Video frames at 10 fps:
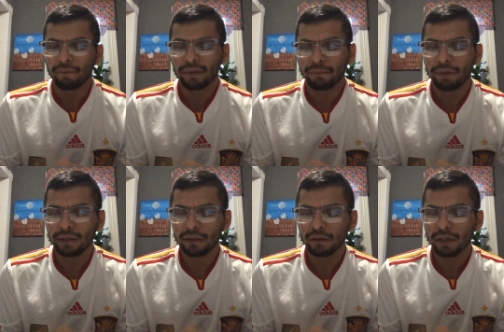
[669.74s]

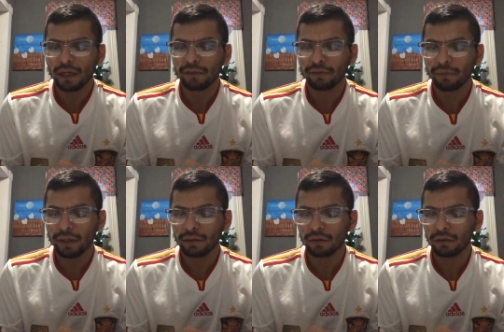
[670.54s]
Personal health
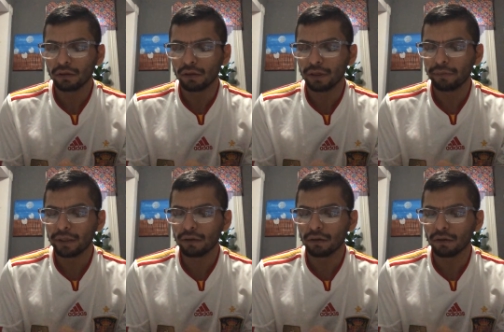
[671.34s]
information should only be
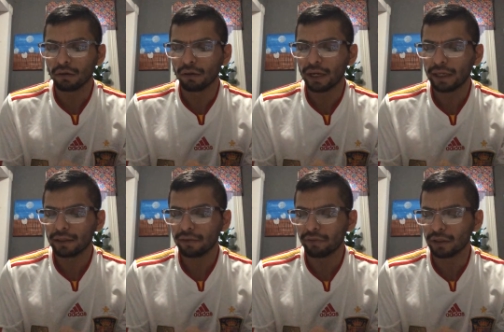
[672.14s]

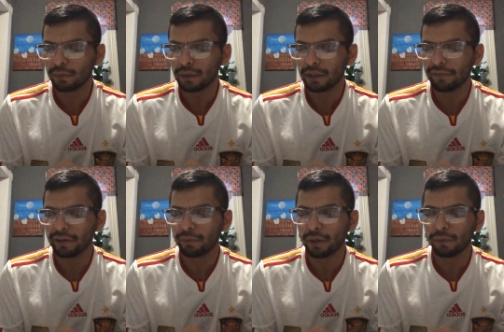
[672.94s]
collected for
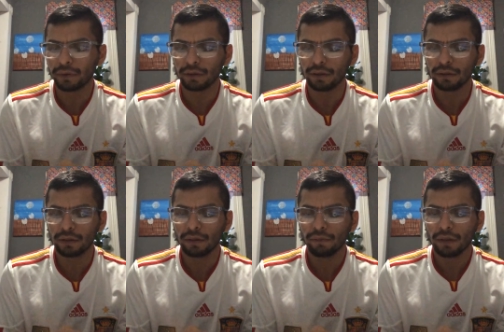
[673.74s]
specific purposes,
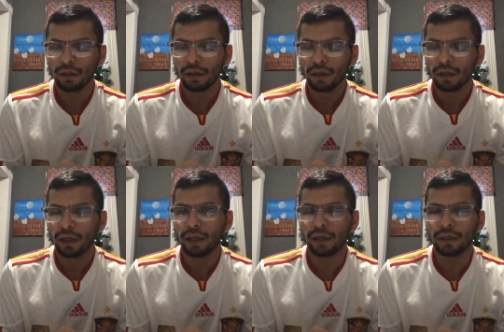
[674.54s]

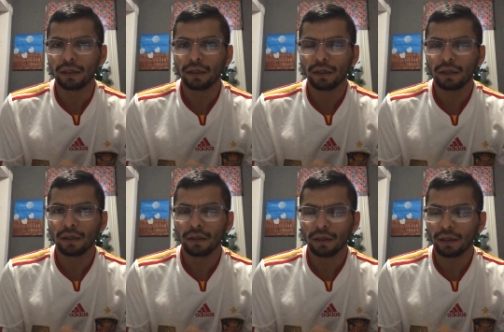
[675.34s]
and
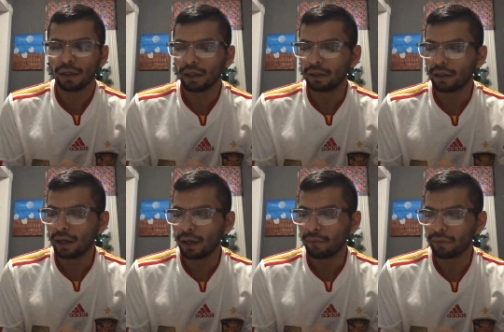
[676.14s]

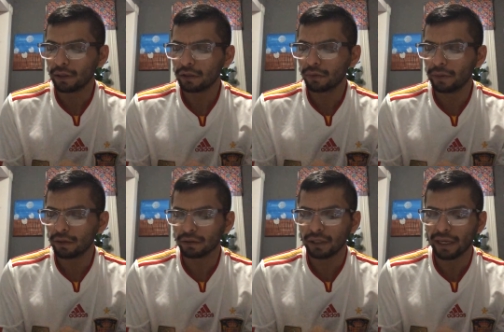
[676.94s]
it should be
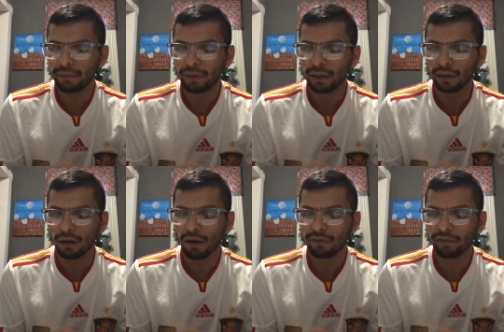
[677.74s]
obtained by
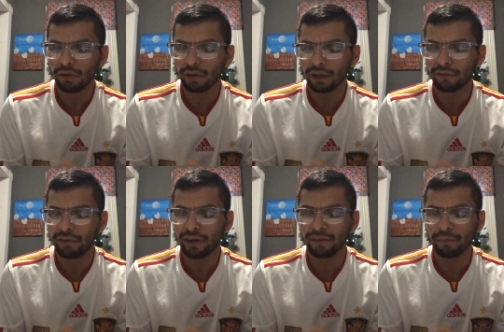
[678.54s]
lawful and
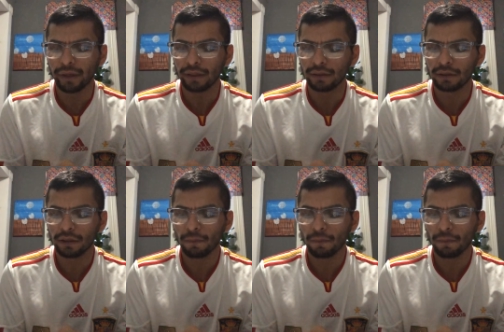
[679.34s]
fair means.